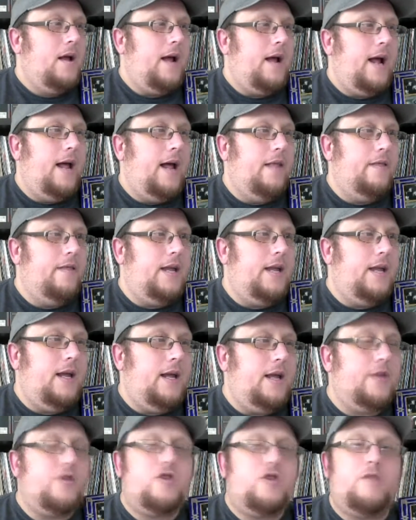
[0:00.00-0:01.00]
And the
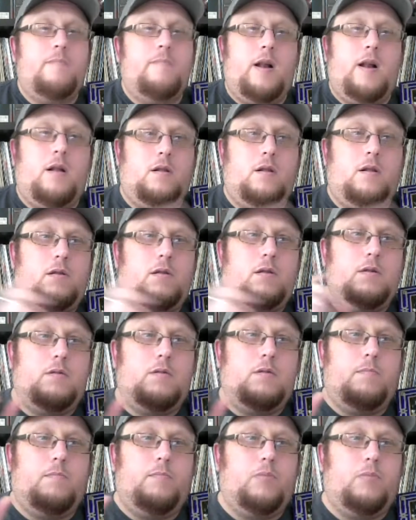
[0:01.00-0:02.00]
instrumental
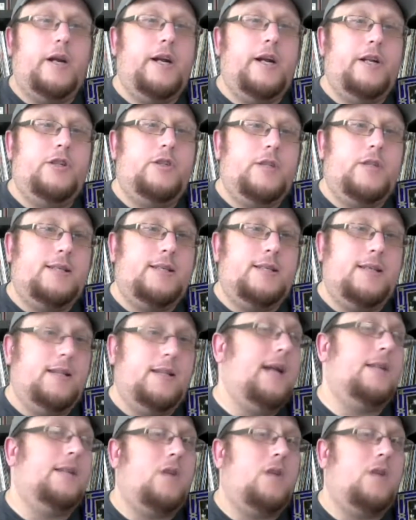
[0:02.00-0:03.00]
bridge that's in
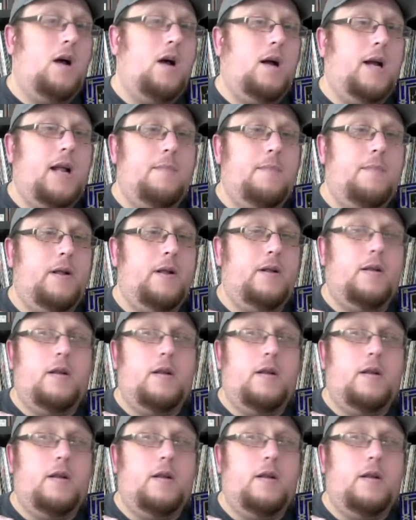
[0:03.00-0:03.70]
that song had been